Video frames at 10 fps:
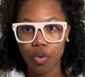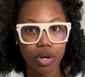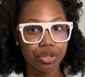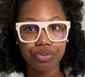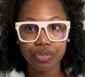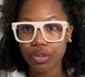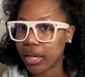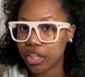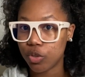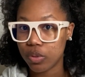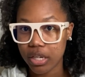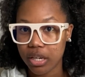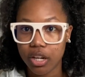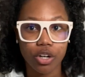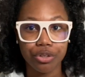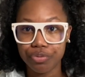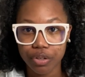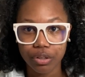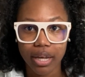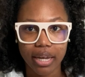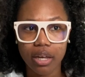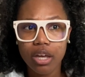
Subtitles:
or you feel like you need it, or you feel like